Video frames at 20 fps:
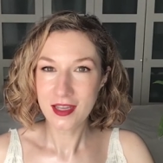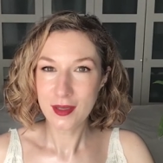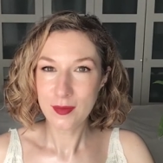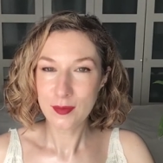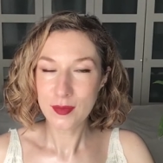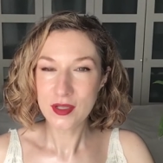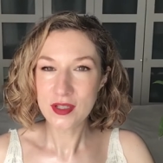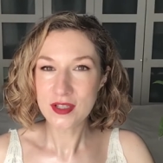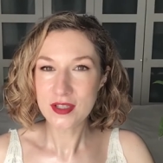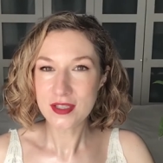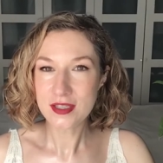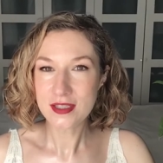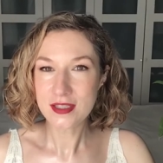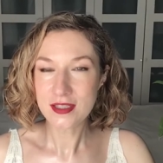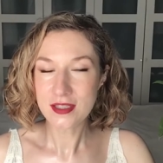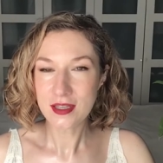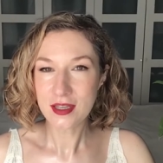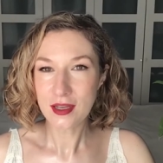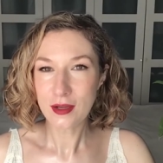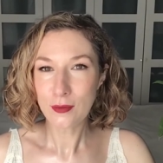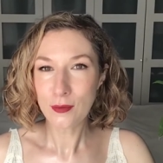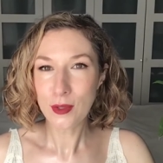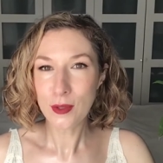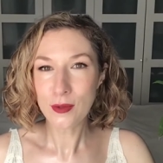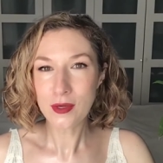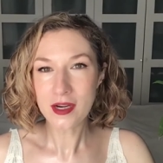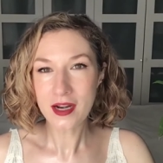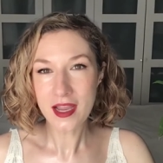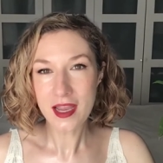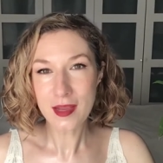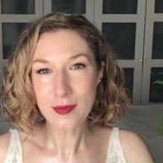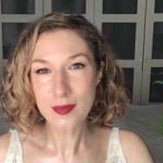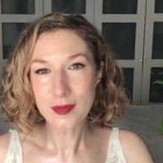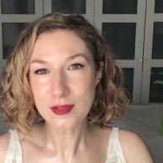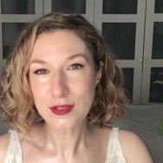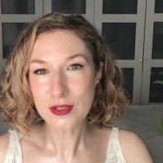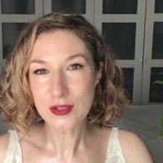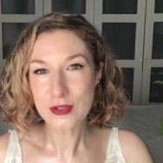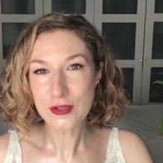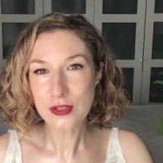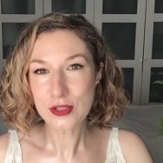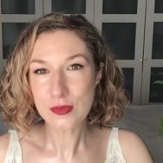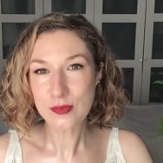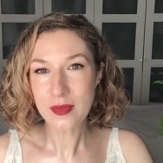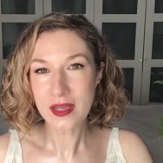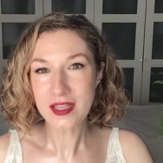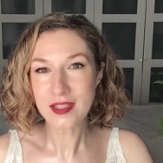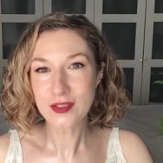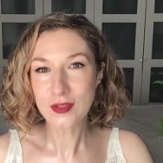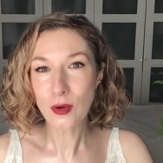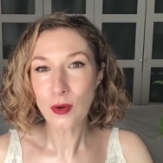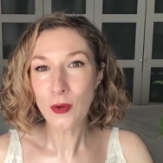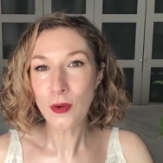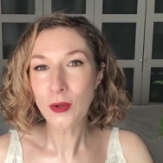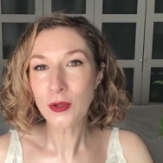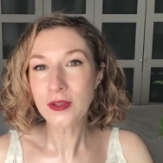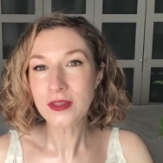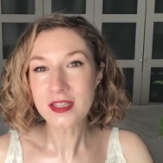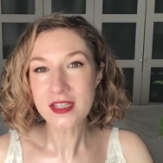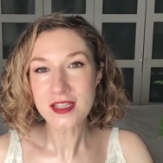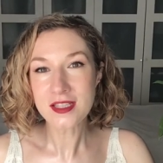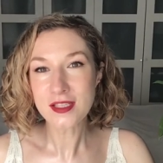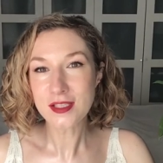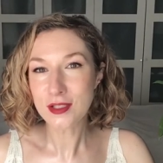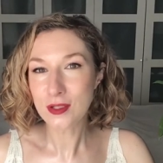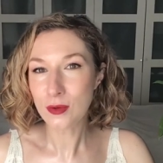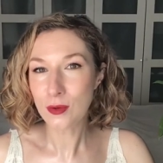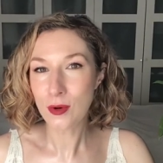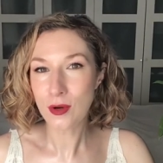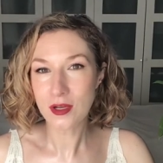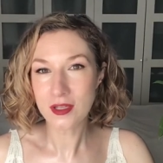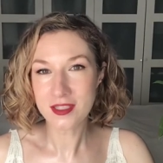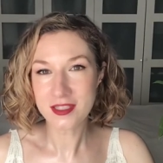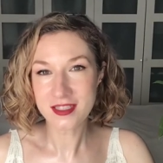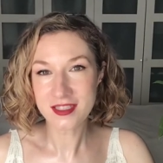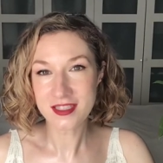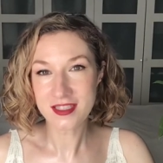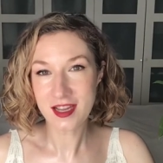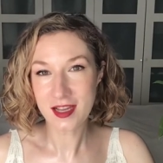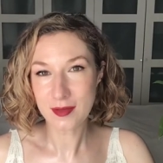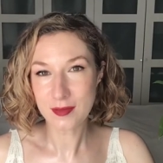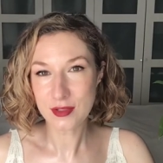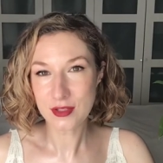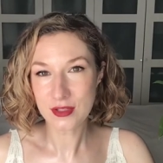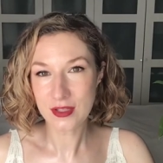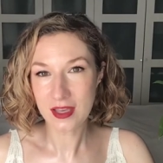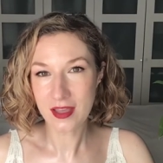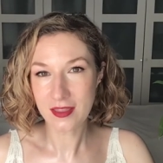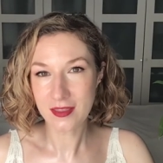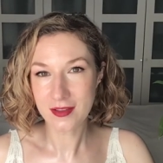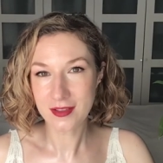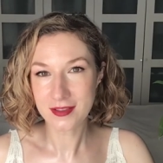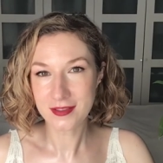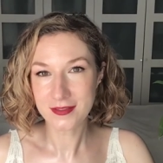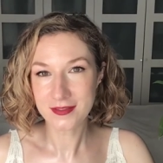because we were able to spend all this quality time together.